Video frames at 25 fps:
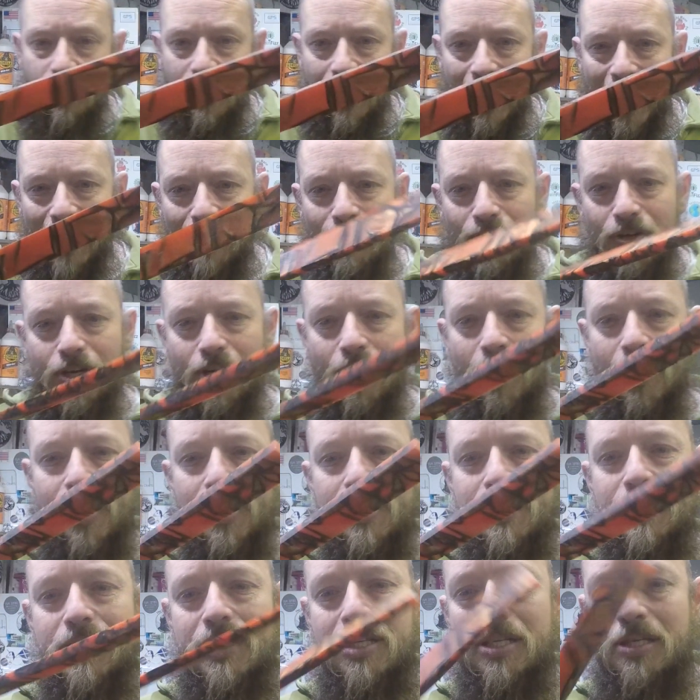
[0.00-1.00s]

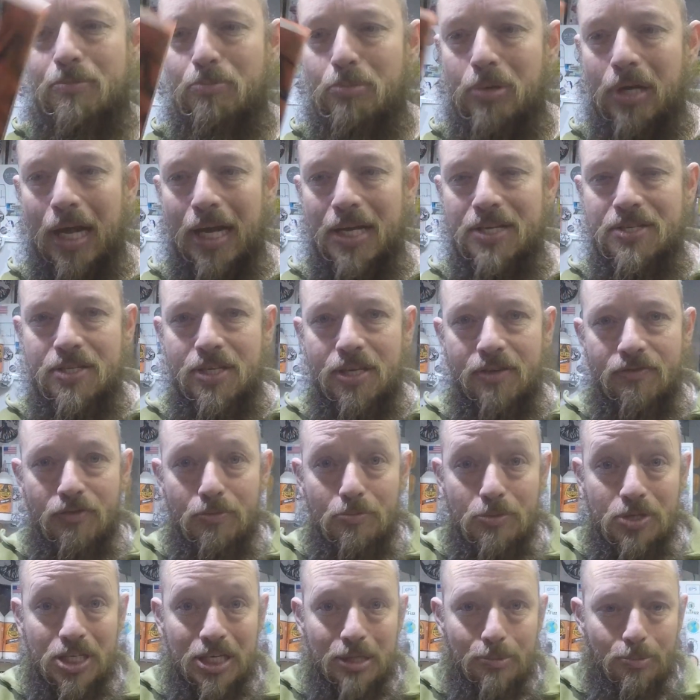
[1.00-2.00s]
Kirinite plastic
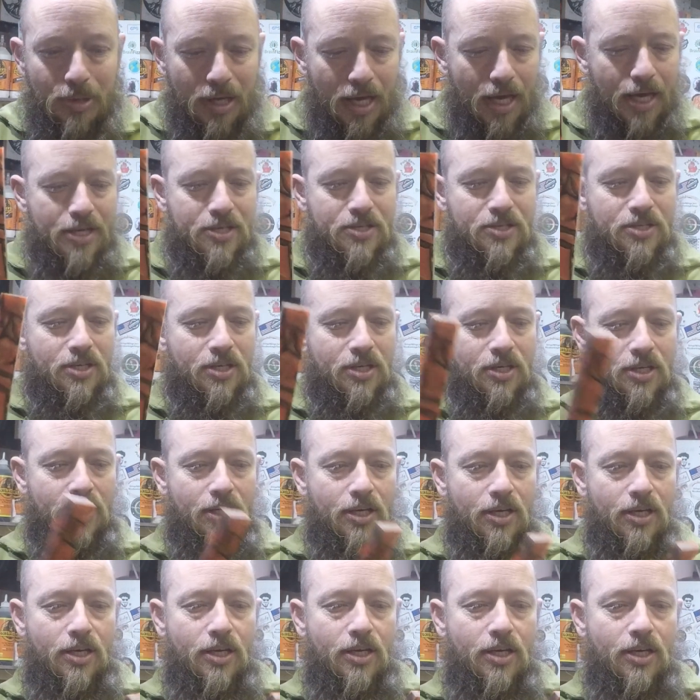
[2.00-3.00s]
from GPS.
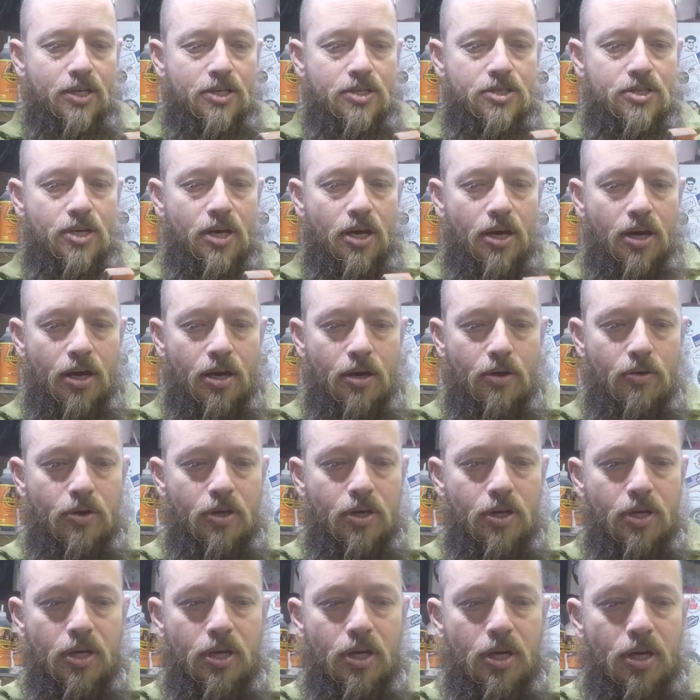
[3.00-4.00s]
So
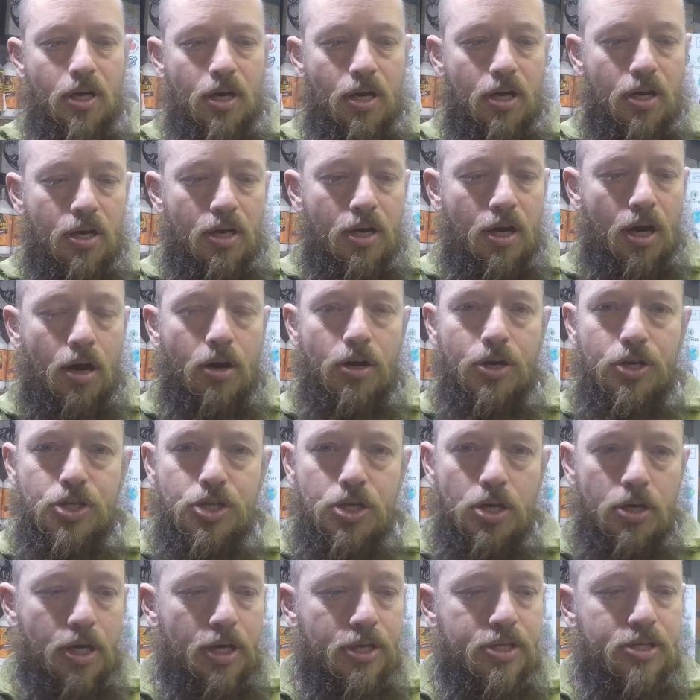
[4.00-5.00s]
I'm going to
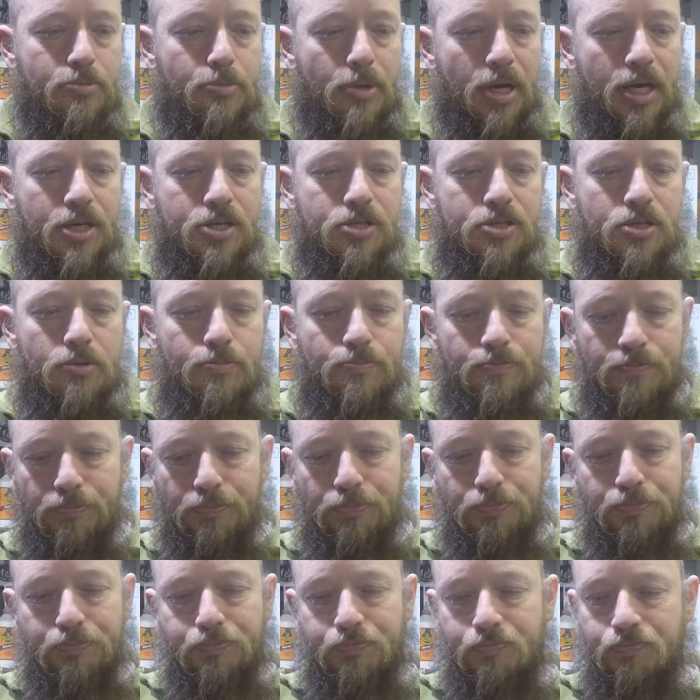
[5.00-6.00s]
show you how to make some.
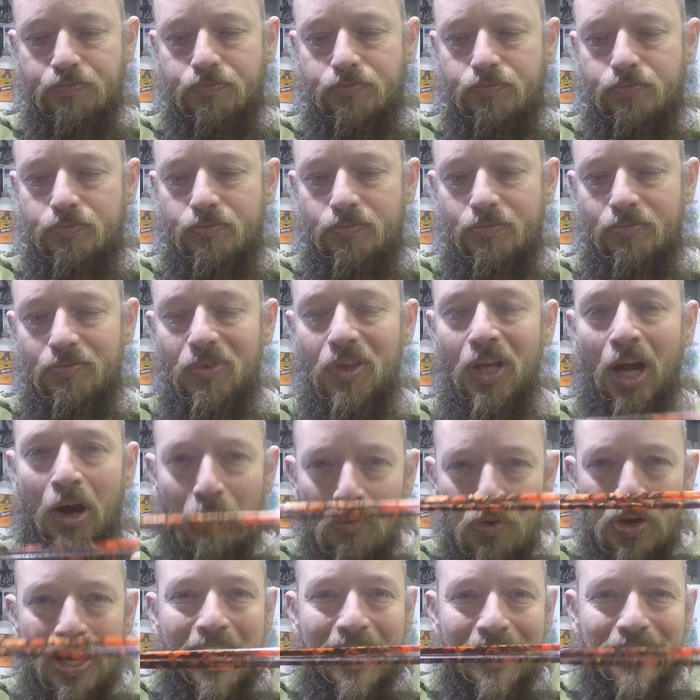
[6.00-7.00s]
I
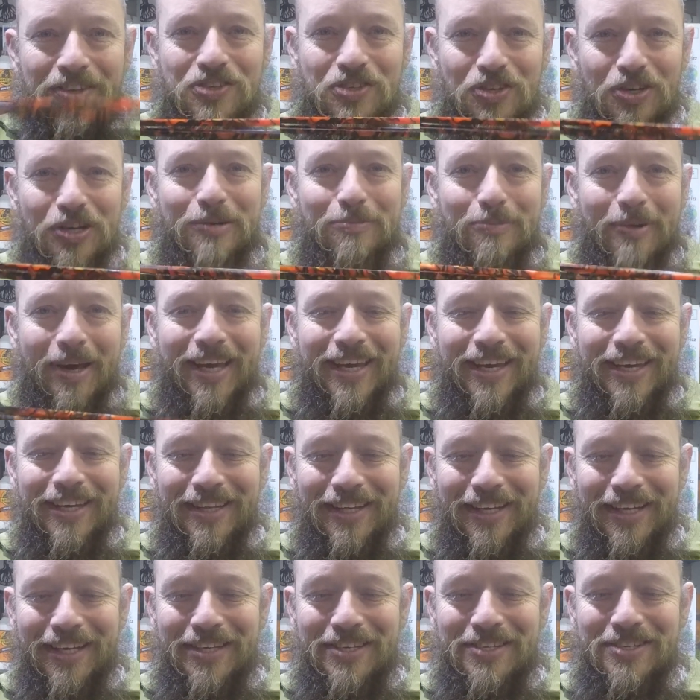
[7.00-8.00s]
really enjoyed making
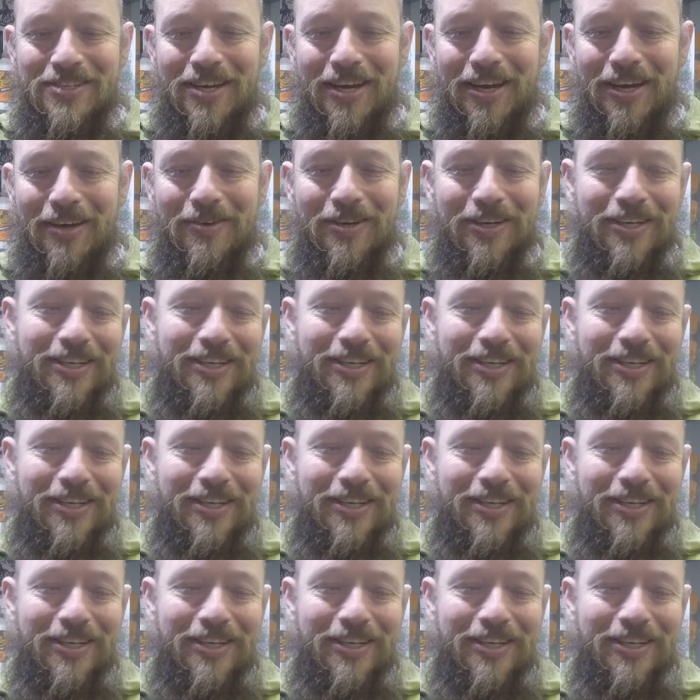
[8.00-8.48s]
these, so